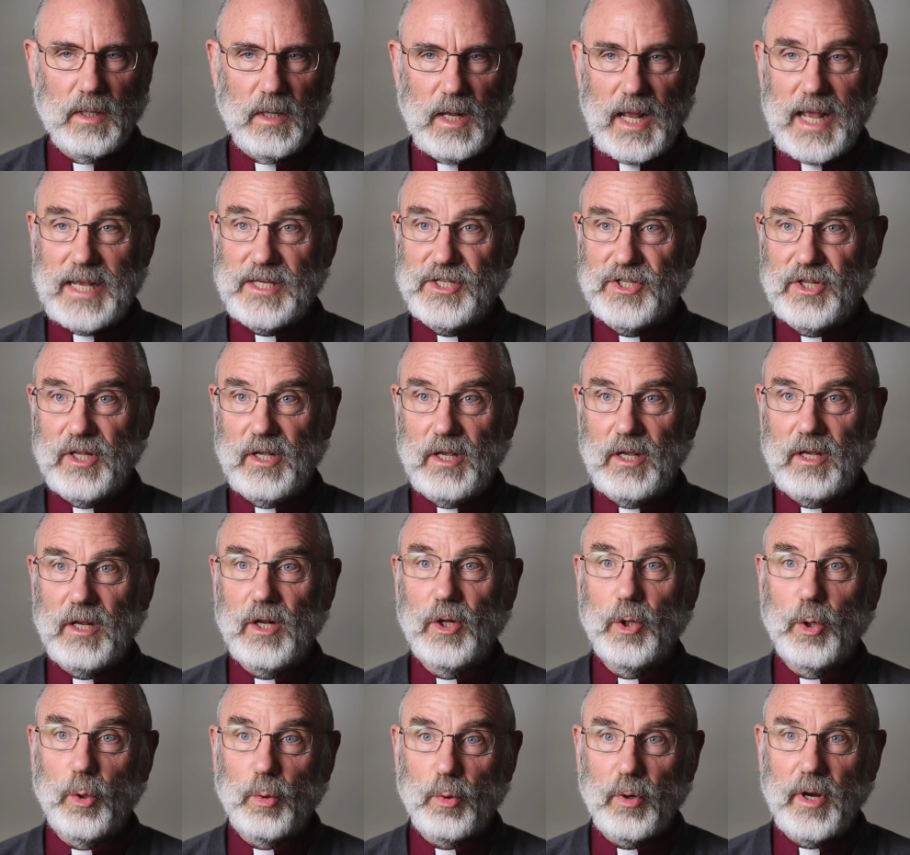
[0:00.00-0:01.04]
As the
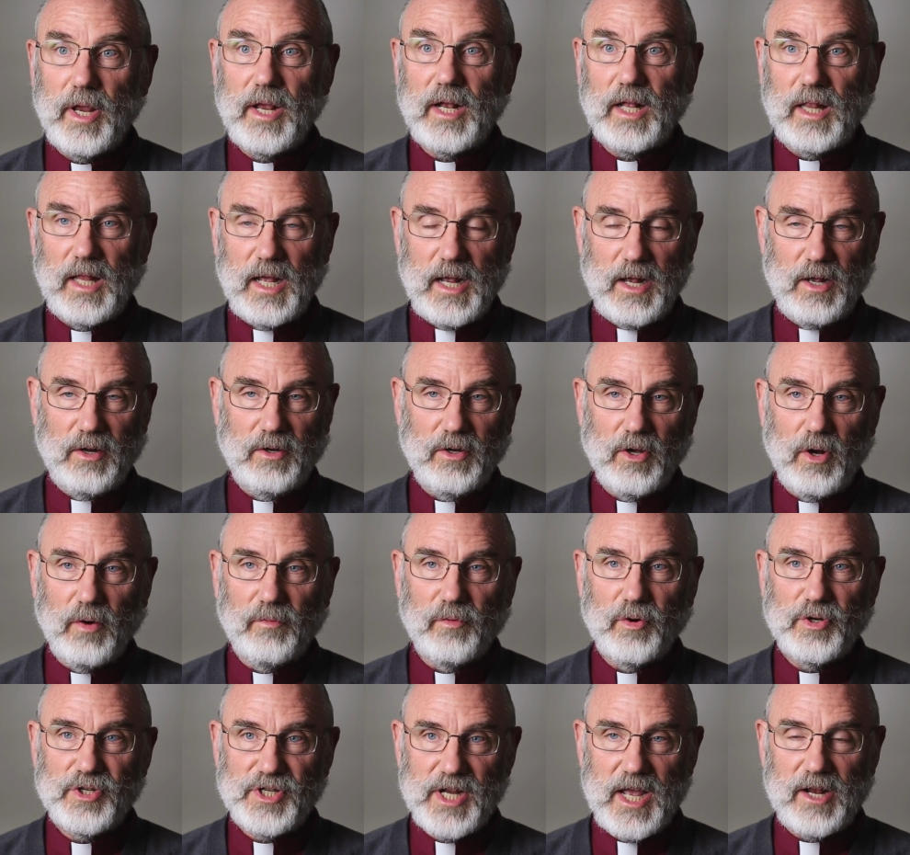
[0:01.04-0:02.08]
glory cloud
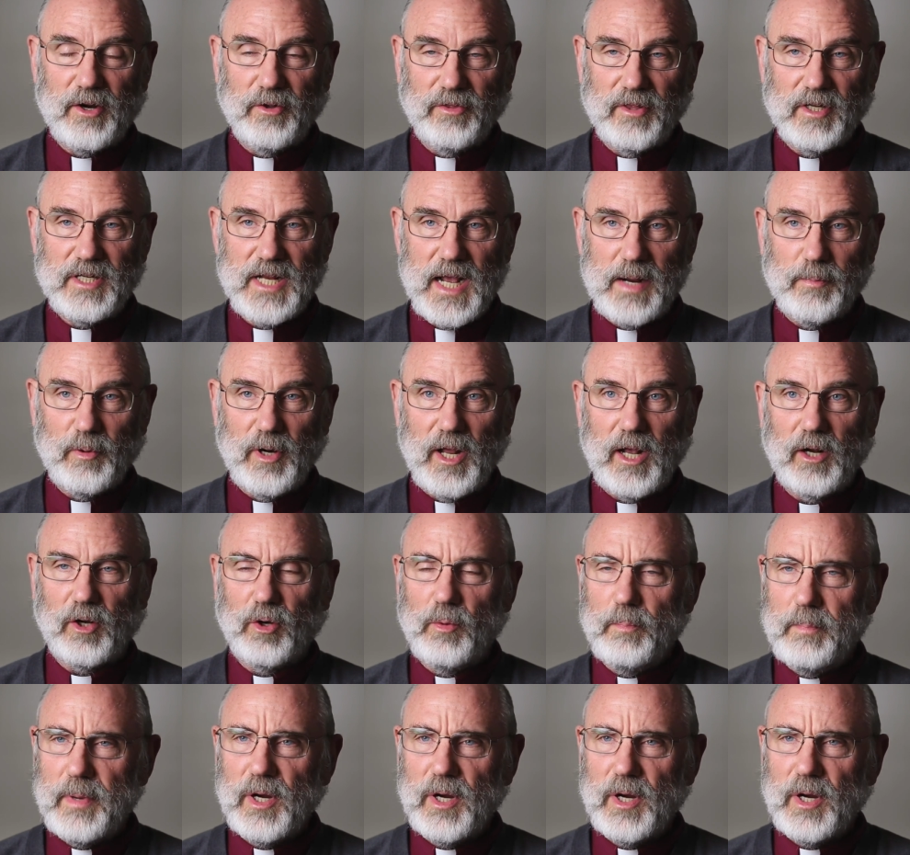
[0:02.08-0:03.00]
overshadowed the tabernacle,